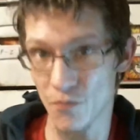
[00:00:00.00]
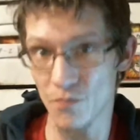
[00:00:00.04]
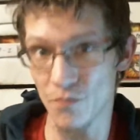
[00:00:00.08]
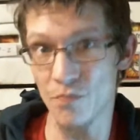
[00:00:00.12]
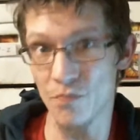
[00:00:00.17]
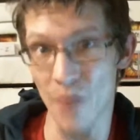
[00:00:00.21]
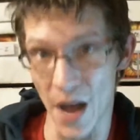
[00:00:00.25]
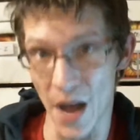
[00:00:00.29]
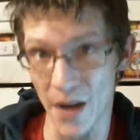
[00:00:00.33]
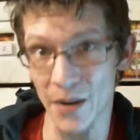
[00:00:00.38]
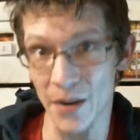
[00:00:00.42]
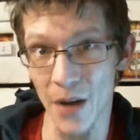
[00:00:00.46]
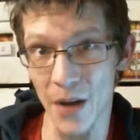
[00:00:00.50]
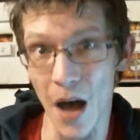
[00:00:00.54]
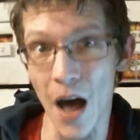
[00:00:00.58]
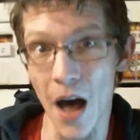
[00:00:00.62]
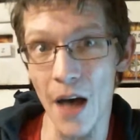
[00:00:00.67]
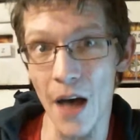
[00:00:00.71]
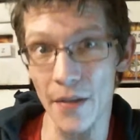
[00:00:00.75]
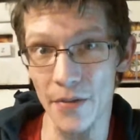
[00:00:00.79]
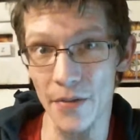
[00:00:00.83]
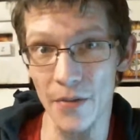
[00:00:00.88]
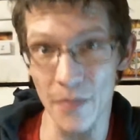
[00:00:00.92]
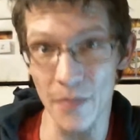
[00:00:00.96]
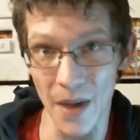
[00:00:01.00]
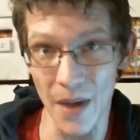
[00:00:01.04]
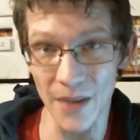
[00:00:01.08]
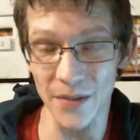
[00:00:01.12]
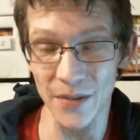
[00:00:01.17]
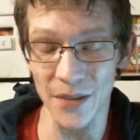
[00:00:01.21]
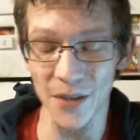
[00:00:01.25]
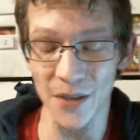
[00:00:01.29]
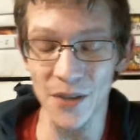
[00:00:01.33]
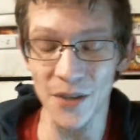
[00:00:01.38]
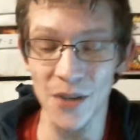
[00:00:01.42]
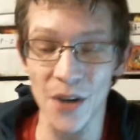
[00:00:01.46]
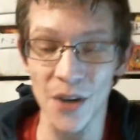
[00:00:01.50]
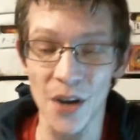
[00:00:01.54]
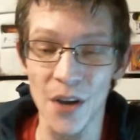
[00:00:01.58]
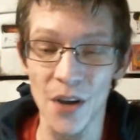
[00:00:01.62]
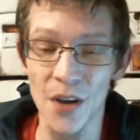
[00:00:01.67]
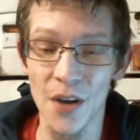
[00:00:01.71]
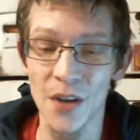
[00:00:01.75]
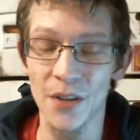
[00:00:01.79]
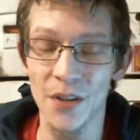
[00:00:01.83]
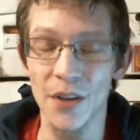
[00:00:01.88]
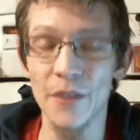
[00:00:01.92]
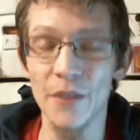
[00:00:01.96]
Ben got the message,
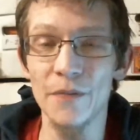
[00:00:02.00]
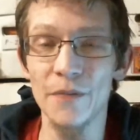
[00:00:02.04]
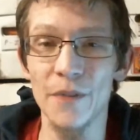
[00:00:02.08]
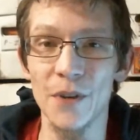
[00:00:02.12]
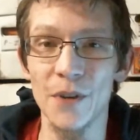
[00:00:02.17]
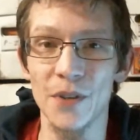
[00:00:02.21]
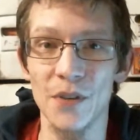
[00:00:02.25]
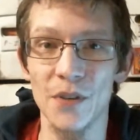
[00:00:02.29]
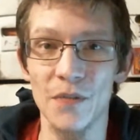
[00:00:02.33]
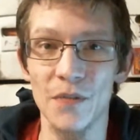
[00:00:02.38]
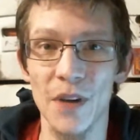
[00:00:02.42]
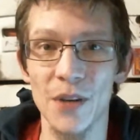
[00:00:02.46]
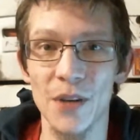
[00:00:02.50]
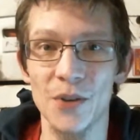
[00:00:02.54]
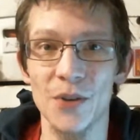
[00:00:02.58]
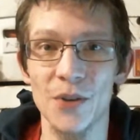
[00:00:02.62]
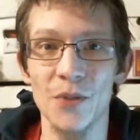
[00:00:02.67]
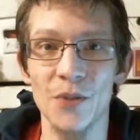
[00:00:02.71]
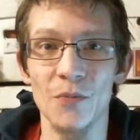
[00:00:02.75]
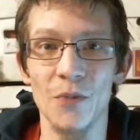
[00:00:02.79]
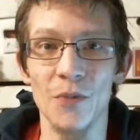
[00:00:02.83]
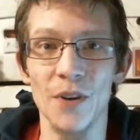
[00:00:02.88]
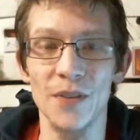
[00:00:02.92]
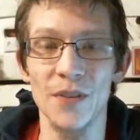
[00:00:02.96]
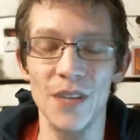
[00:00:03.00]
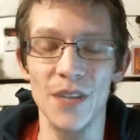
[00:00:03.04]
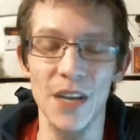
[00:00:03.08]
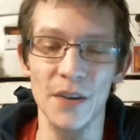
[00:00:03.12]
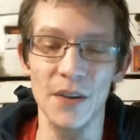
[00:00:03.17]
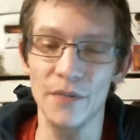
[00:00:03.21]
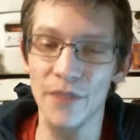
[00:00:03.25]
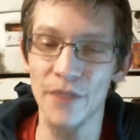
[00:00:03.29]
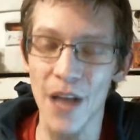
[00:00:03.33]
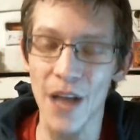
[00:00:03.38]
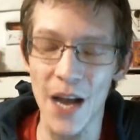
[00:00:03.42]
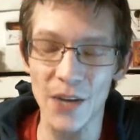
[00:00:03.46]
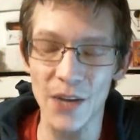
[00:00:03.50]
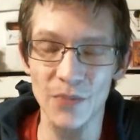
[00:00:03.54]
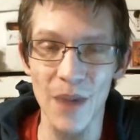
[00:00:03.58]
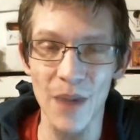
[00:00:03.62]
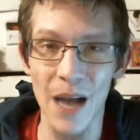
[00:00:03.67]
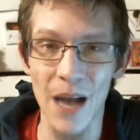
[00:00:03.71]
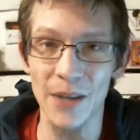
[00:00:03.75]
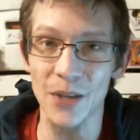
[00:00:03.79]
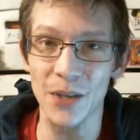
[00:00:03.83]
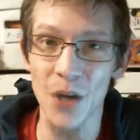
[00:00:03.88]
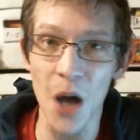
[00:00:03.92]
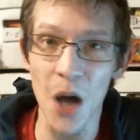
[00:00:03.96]
their first adventure was he had a
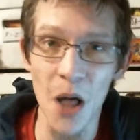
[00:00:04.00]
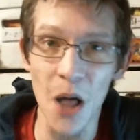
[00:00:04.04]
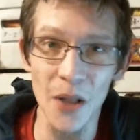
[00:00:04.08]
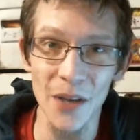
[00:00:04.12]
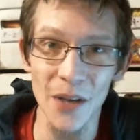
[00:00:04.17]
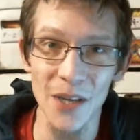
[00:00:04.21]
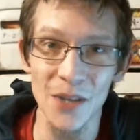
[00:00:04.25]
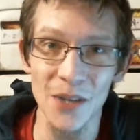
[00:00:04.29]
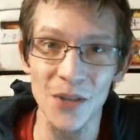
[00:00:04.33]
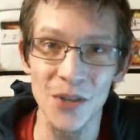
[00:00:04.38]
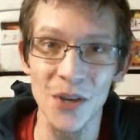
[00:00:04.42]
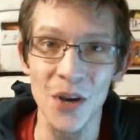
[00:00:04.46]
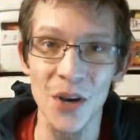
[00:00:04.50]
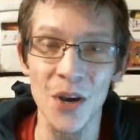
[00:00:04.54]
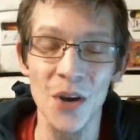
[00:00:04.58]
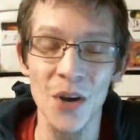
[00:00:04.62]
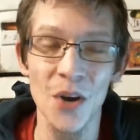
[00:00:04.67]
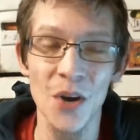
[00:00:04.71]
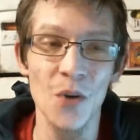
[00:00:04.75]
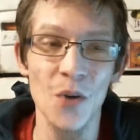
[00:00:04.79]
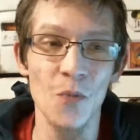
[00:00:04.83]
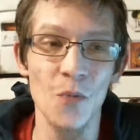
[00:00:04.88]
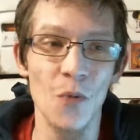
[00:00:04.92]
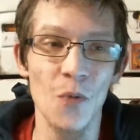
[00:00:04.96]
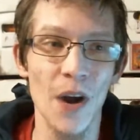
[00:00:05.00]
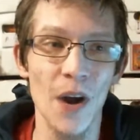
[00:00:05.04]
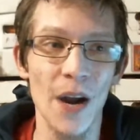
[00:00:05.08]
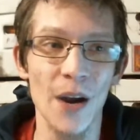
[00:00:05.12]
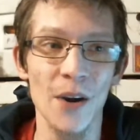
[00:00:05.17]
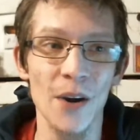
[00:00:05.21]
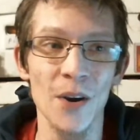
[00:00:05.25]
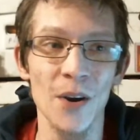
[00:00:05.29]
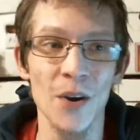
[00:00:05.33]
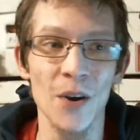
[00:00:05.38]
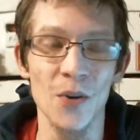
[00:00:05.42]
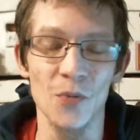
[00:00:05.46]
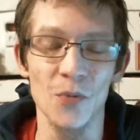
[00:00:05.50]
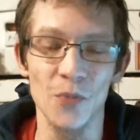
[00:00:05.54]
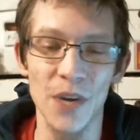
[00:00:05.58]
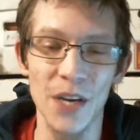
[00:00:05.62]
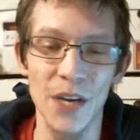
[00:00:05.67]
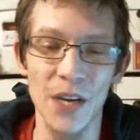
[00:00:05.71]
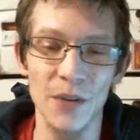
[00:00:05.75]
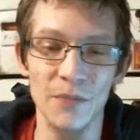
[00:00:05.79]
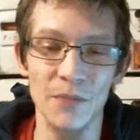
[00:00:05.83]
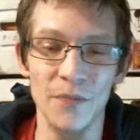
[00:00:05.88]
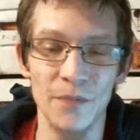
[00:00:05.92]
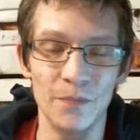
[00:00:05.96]
flashback to college, where
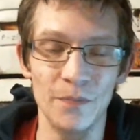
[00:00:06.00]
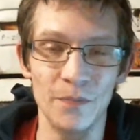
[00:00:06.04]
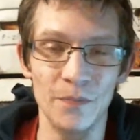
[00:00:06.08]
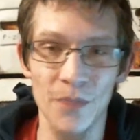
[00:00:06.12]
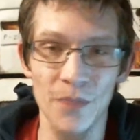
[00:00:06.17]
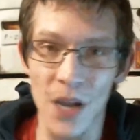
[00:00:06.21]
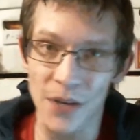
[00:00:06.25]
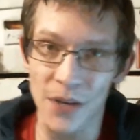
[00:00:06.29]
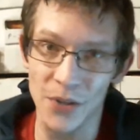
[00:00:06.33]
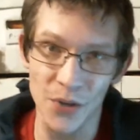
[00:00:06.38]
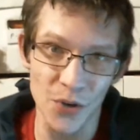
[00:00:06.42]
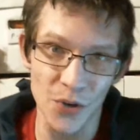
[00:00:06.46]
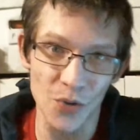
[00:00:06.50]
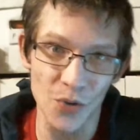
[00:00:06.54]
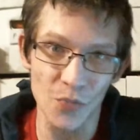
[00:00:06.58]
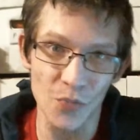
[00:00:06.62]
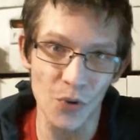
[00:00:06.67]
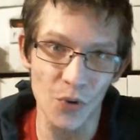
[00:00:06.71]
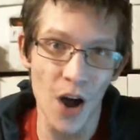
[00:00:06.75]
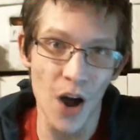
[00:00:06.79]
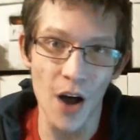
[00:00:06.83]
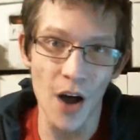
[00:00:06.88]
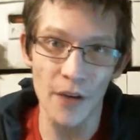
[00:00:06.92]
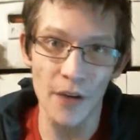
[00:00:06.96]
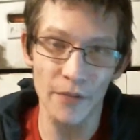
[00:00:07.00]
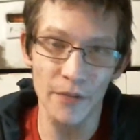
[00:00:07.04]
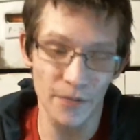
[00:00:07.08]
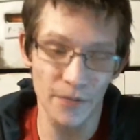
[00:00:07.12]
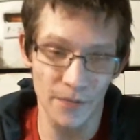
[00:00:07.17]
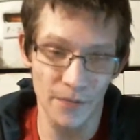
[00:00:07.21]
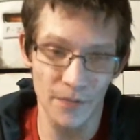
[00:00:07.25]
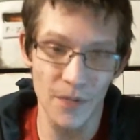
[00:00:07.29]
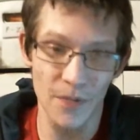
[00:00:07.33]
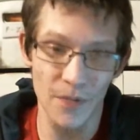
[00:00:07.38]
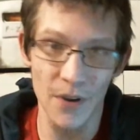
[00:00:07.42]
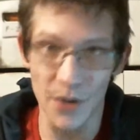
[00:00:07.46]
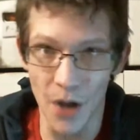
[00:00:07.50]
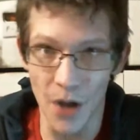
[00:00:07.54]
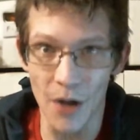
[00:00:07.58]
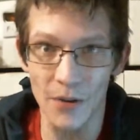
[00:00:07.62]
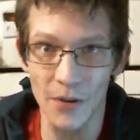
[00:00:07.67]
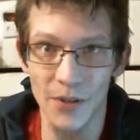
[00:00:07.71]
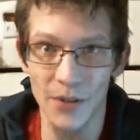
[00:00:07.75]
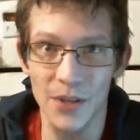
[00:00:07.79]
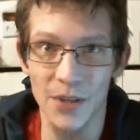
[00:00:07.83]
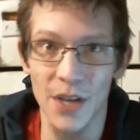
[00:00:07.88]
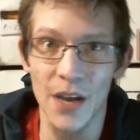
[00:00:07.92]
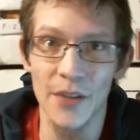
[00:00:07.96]
Reed and Doom were off in
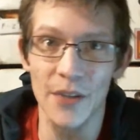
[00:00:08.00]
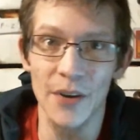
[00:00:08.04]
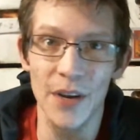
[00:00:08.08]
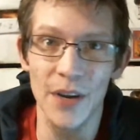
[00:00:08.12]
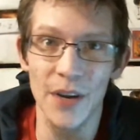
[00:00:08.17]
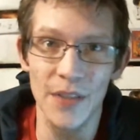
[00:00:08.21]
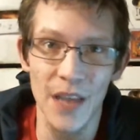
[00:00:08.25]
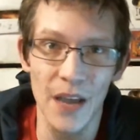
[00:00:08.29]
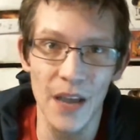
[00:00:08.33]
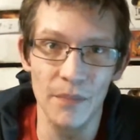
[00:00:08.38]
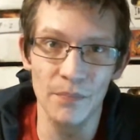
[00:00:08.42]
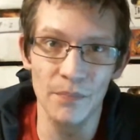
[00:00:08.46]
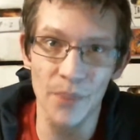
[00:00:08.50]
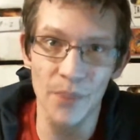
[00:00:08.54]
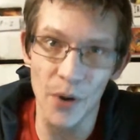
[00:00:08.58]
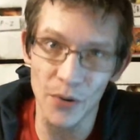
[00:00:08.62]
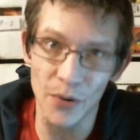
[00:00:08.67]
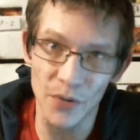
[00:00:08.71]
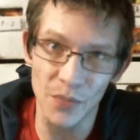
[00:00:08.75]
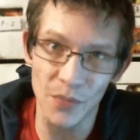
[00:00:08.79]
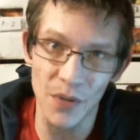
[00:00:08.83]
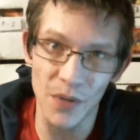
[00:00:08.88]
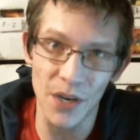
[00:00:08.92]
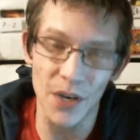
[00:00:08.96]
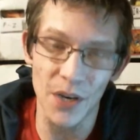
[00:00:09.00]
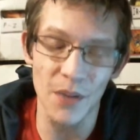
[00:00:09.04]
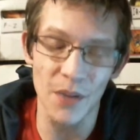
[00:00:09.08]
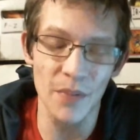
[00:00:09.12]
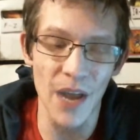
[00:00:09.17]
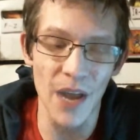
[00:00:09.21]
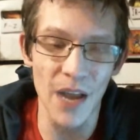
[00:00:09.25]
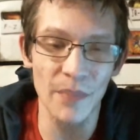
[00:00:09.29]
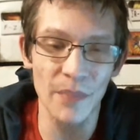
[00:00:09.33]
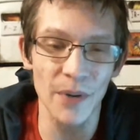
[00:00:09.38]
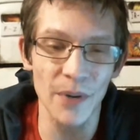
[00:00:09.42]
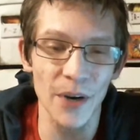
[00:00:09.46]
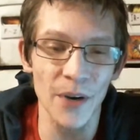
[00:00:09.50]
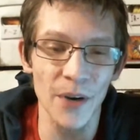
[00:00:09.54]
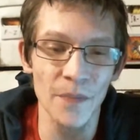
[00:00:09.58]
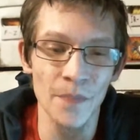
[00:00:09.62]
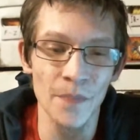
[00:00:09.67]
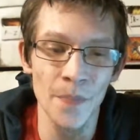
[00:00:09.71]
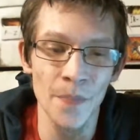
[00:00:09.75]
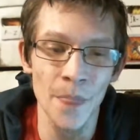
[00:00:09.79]
college together, and they had both submitted a paper.